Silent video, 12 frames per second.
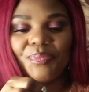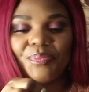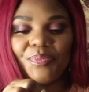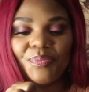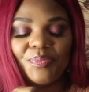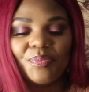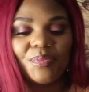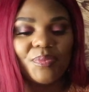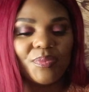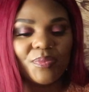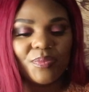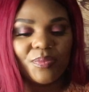
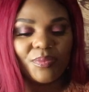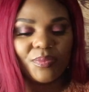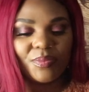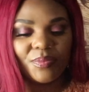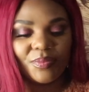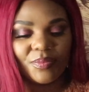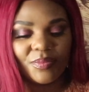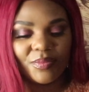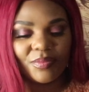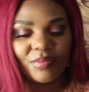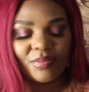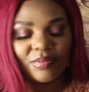
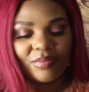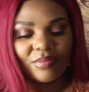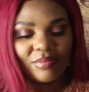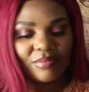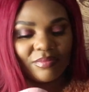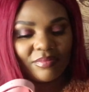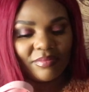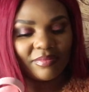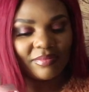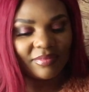(silence)